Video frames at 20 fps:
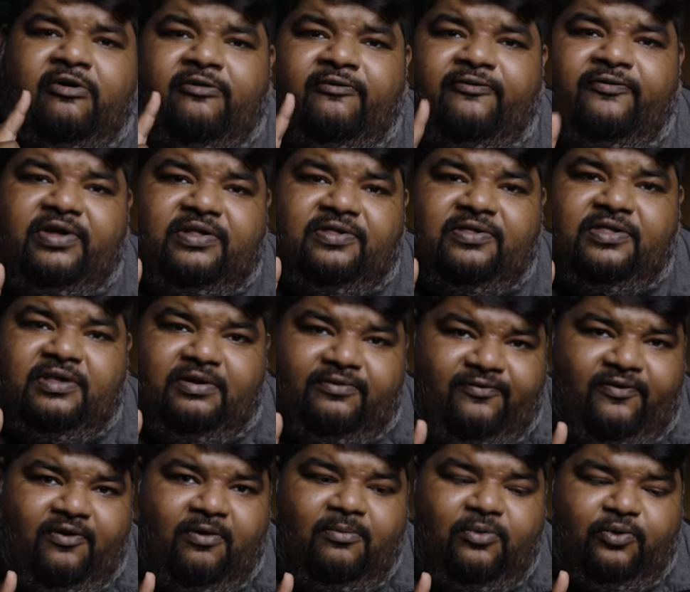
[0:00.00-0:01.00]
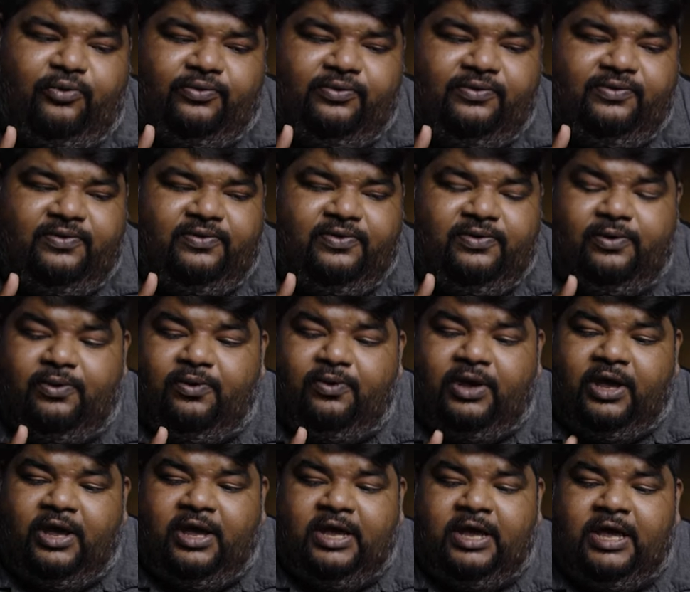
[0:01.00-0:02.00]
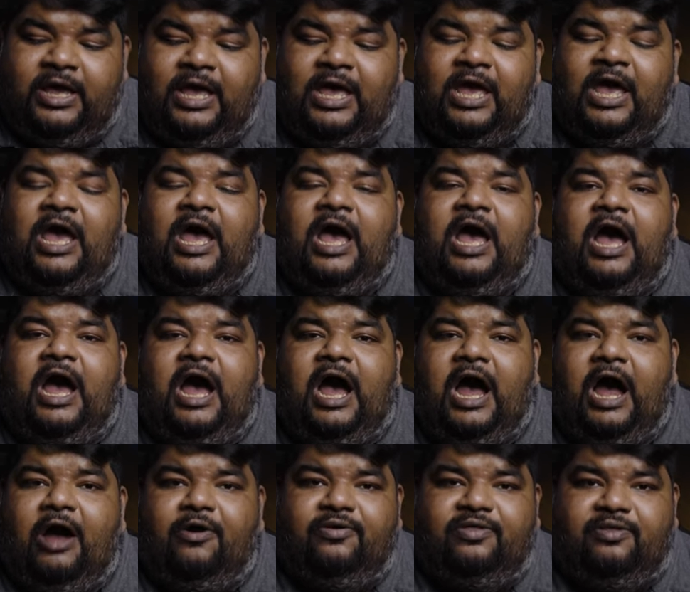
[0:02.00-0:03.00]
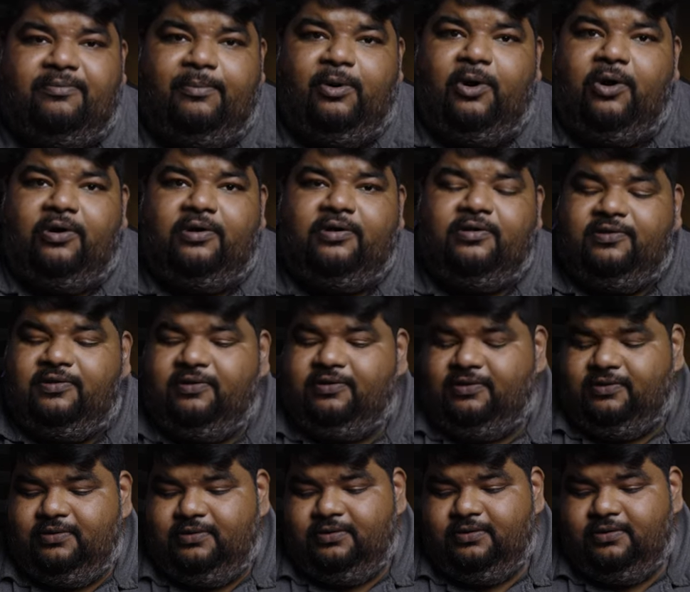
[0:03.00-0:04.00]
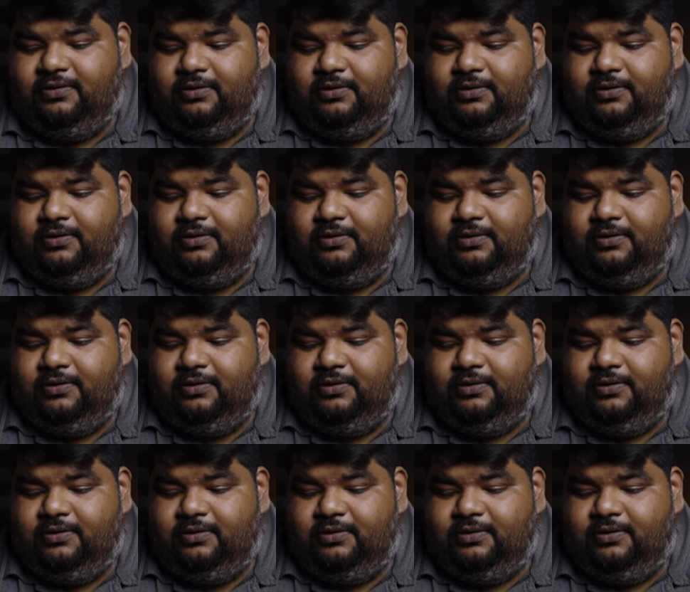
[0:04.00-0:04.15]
First and foremost, out of the box,